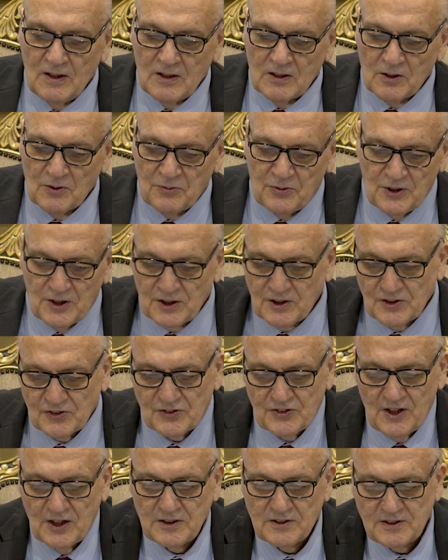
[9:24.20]

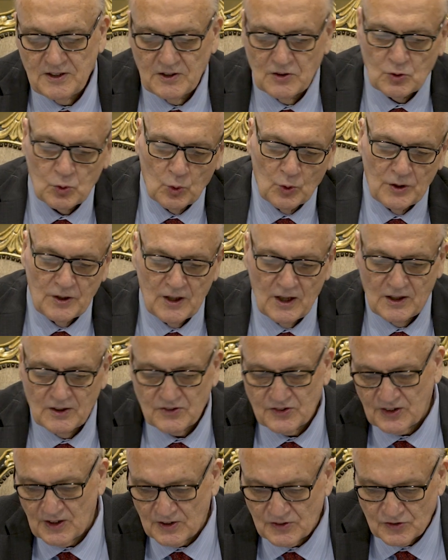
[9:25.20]
Leviticus 19:28
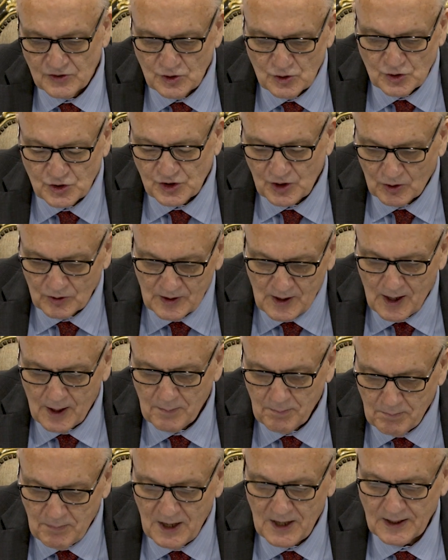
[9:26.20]
says, "You shall
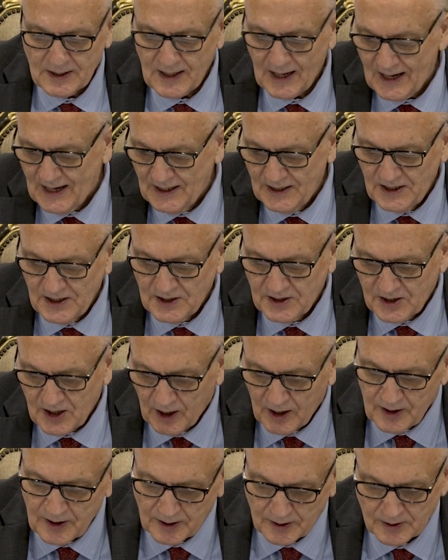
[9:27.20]
not make any
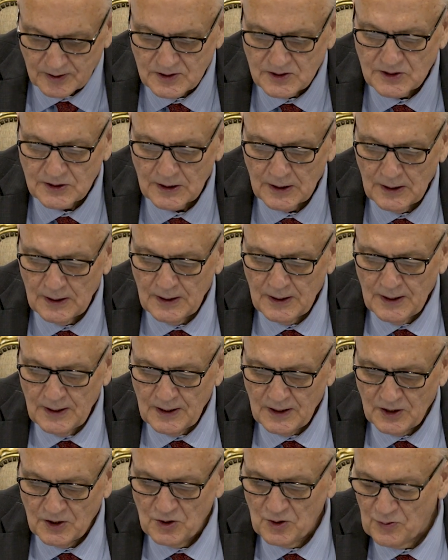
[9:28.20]
cuttings
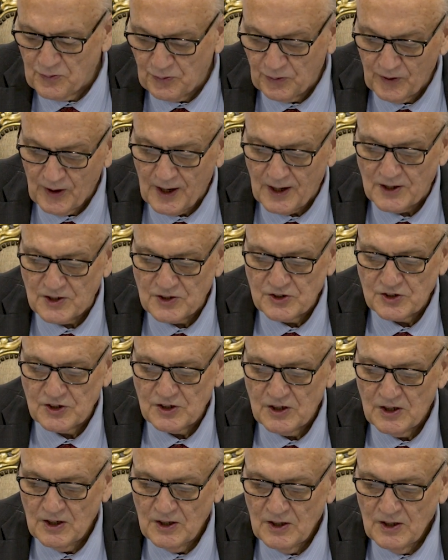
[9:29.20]
in your
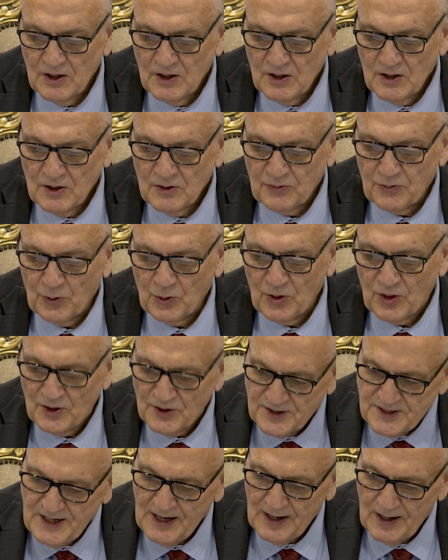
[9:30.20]
flesh for the
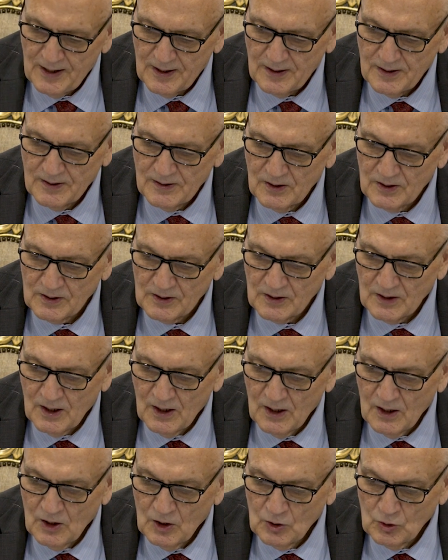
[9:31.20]
dead,
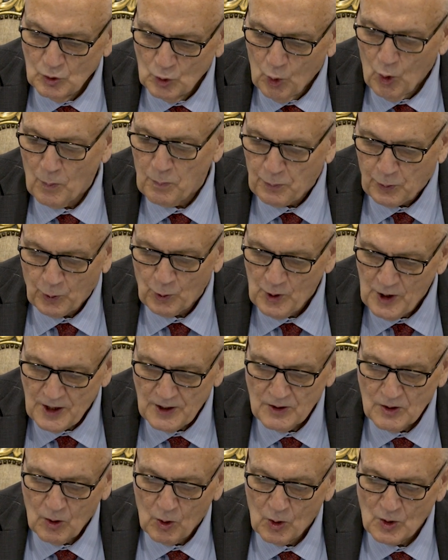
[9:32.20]
nor
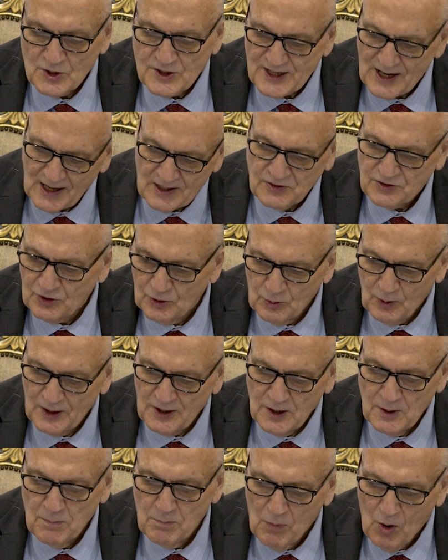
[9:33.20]
print or tattoo
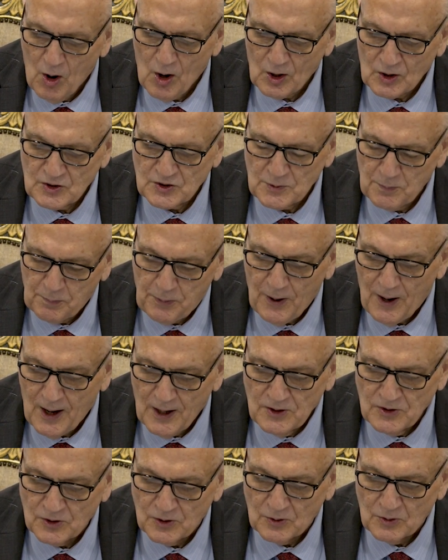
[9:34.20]
any marks
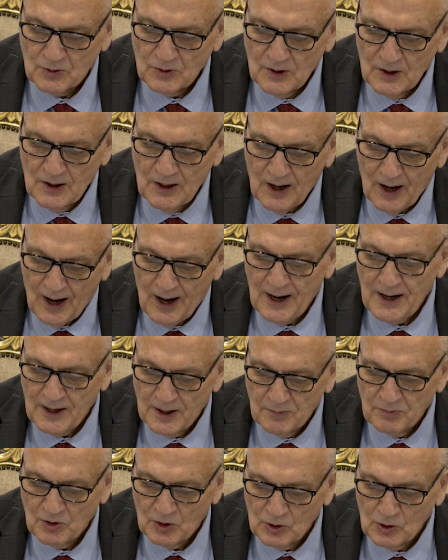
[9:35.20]
upon you. I
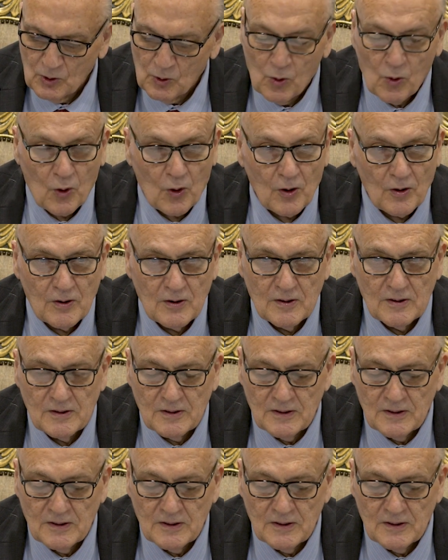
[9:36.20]
am the Lord."